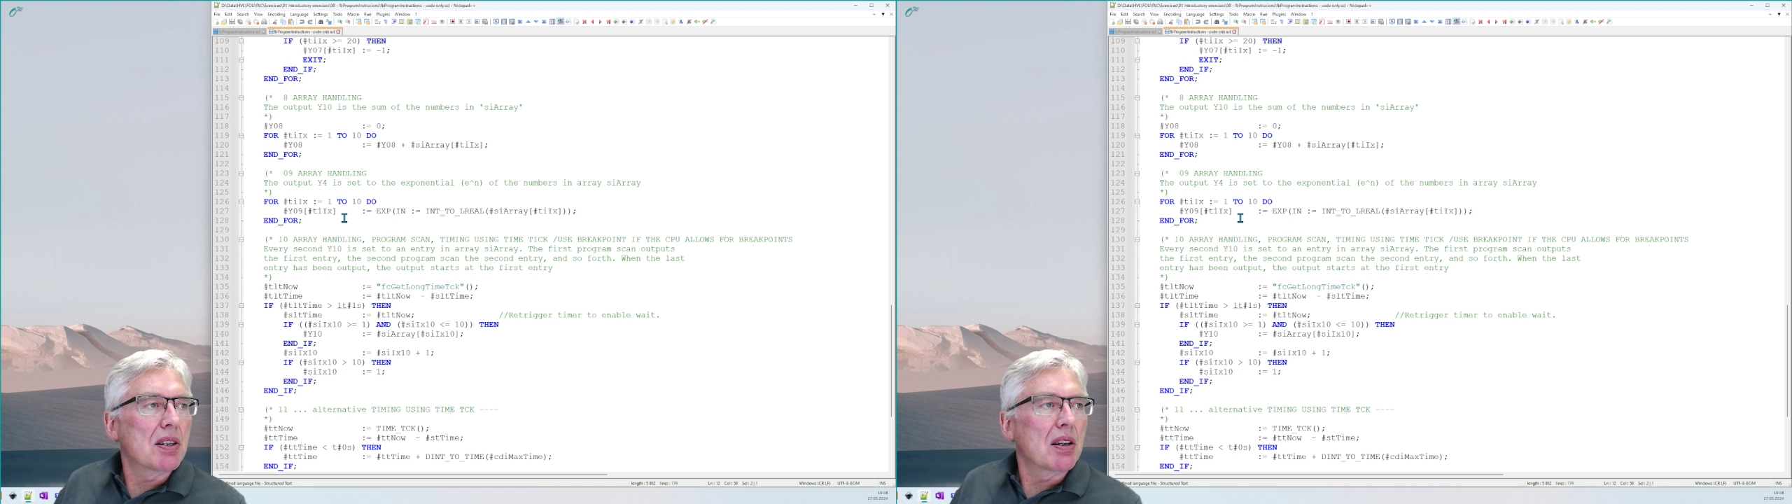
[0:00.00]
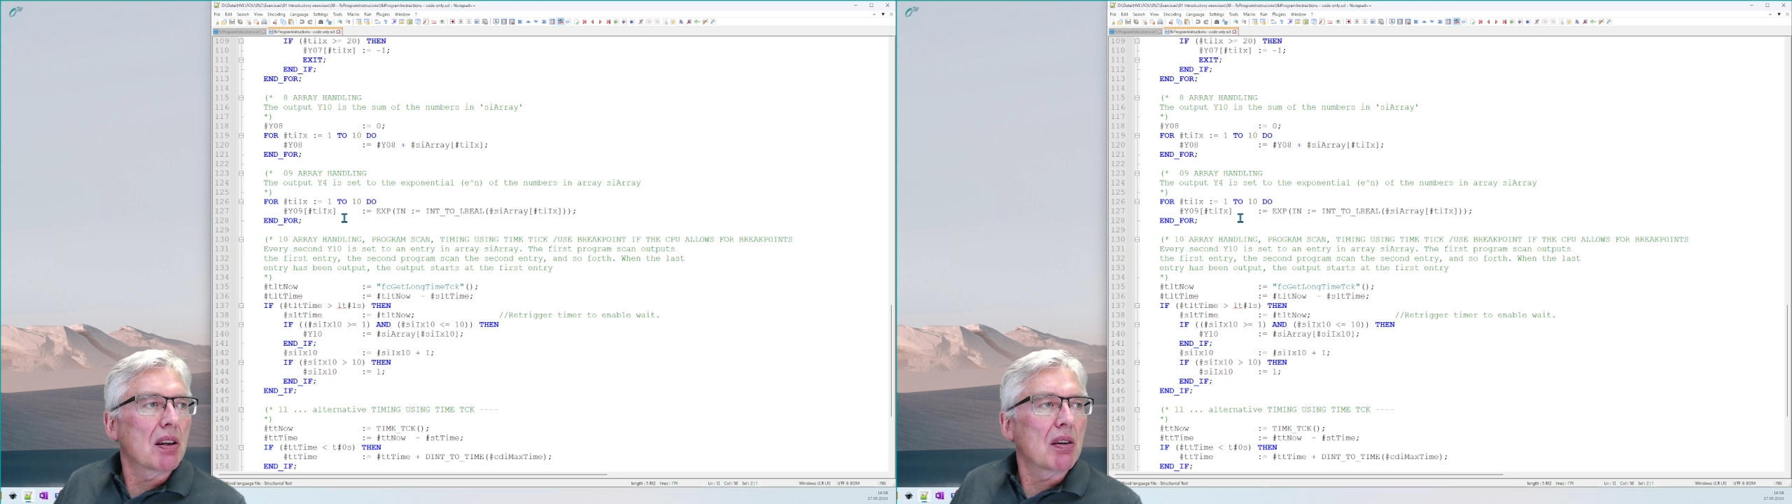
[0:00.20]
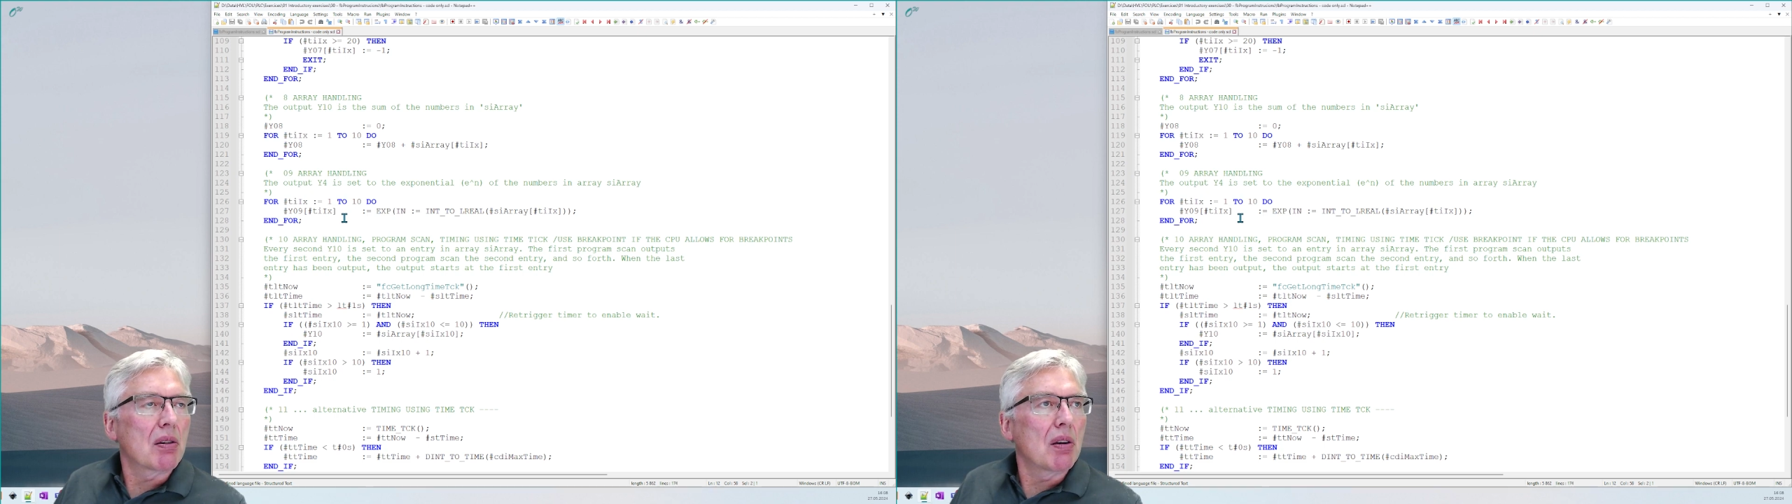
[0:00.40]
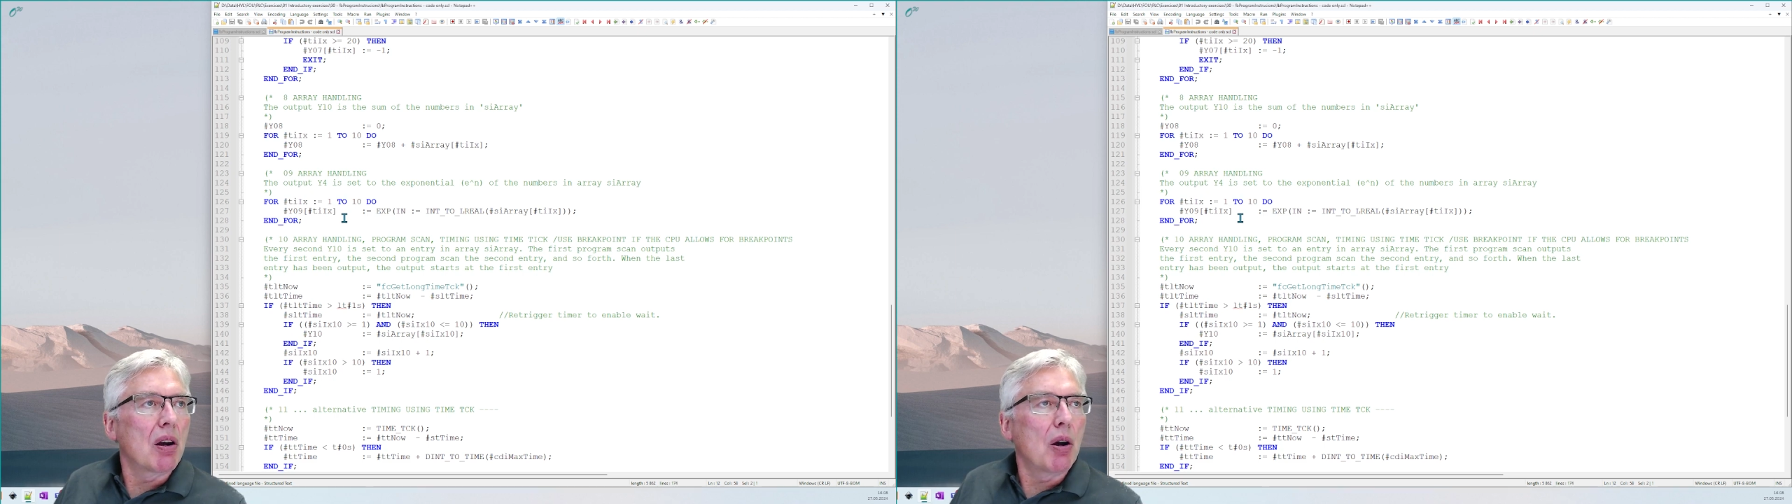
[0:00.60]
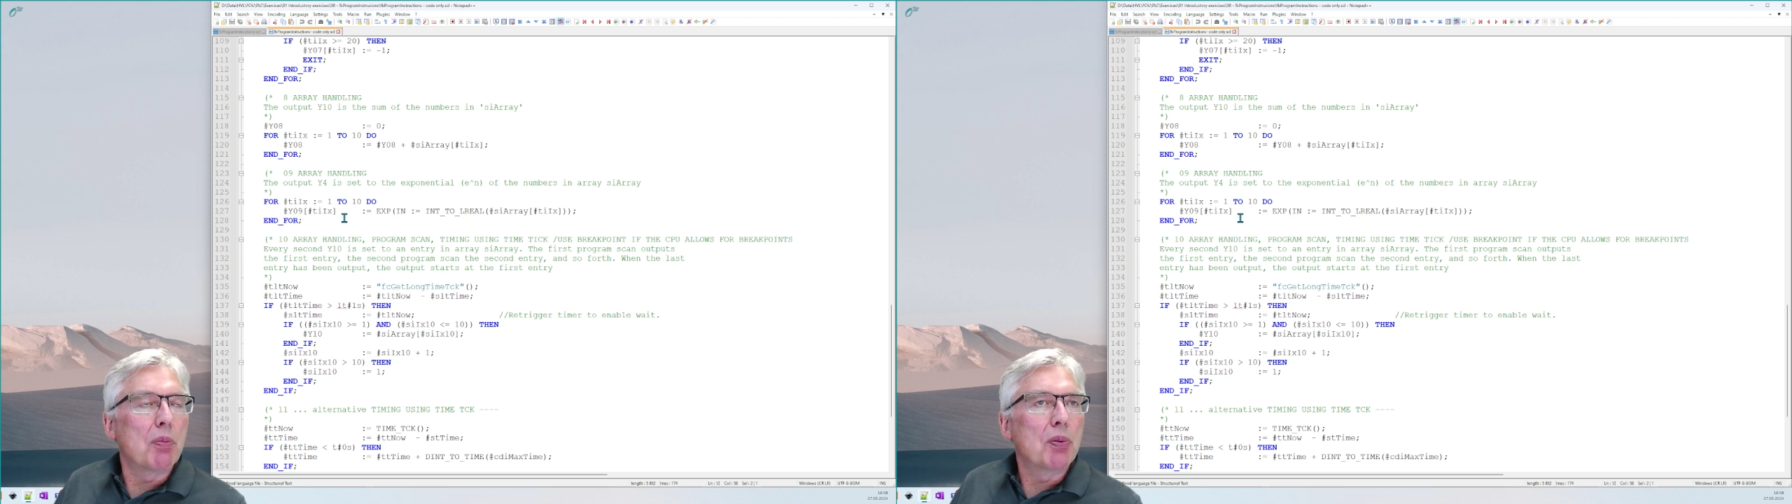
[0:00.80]
the
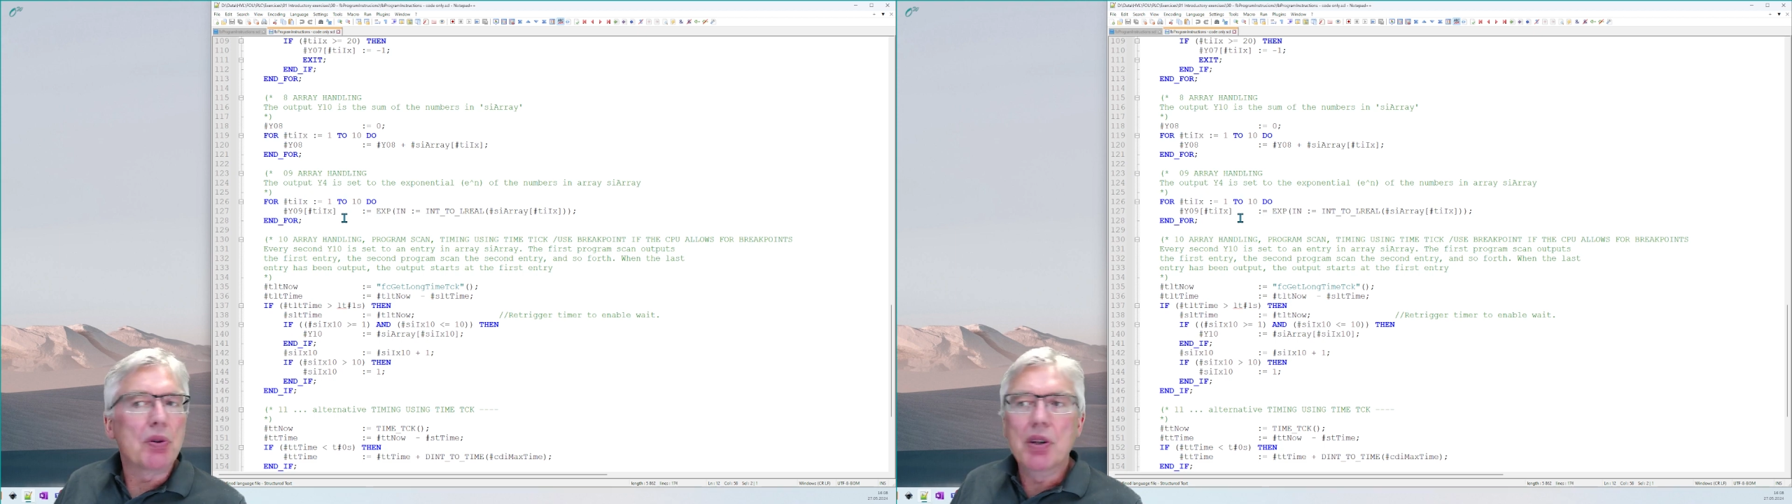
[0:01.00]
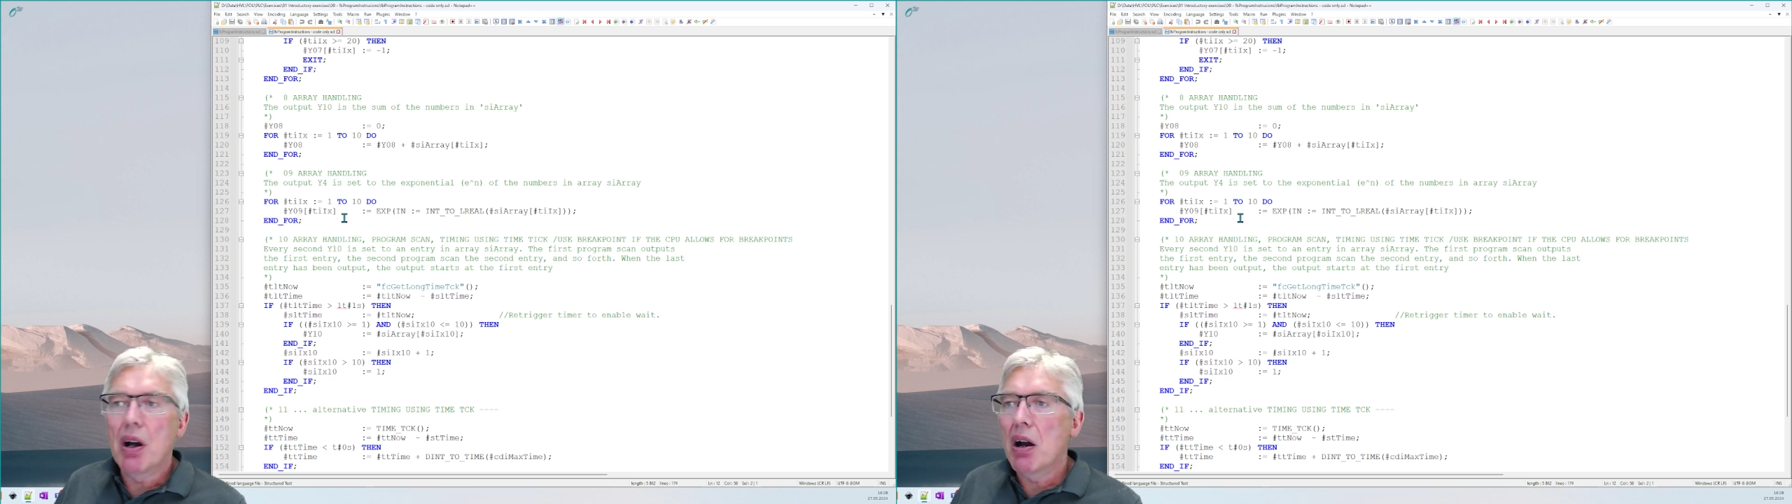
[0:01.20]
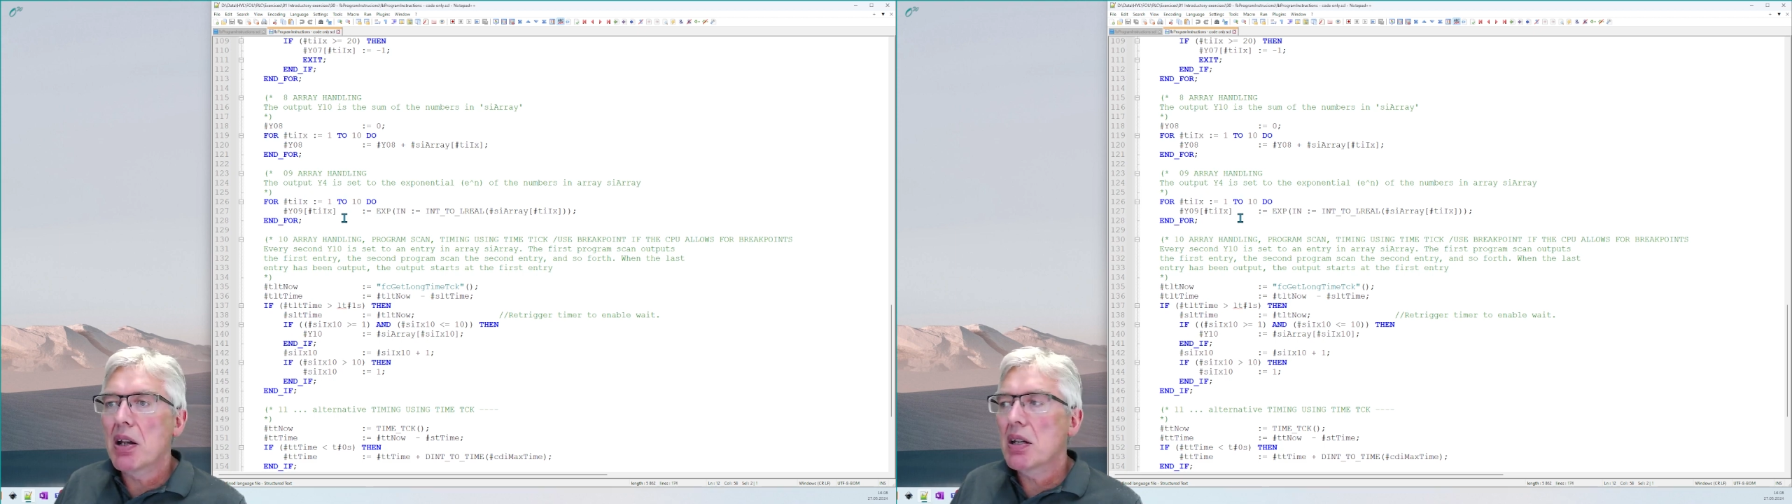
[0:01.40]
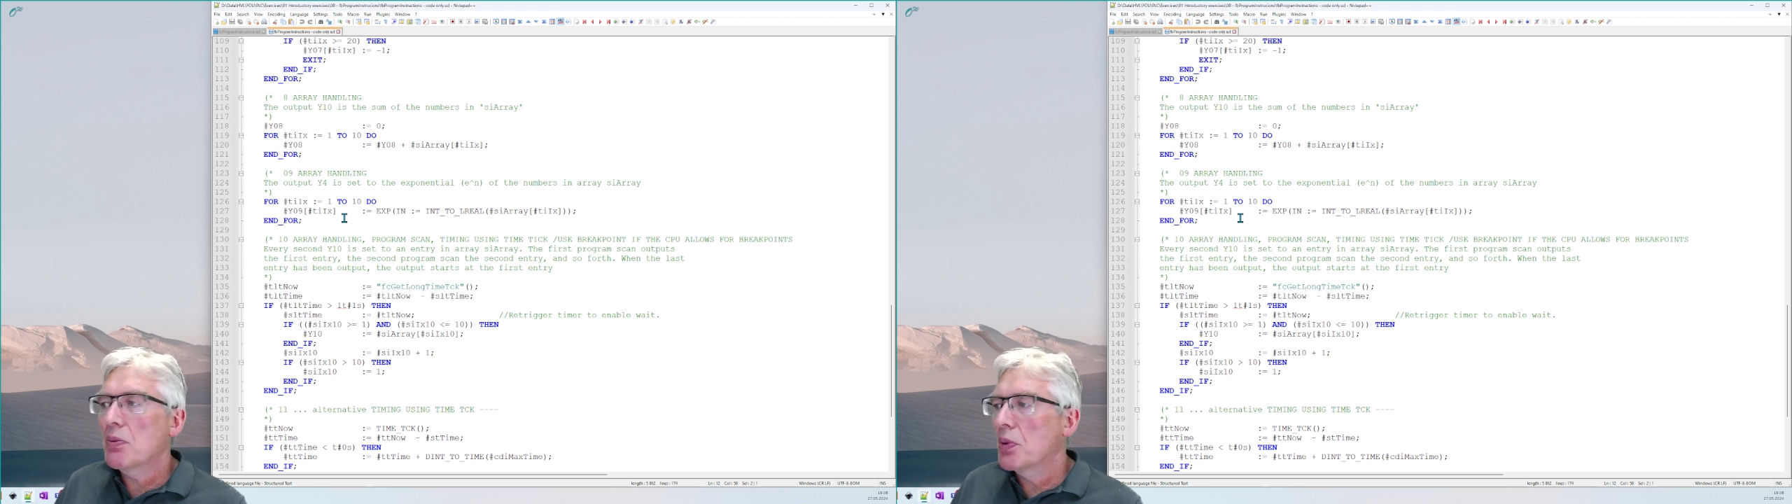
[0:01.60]
output 9,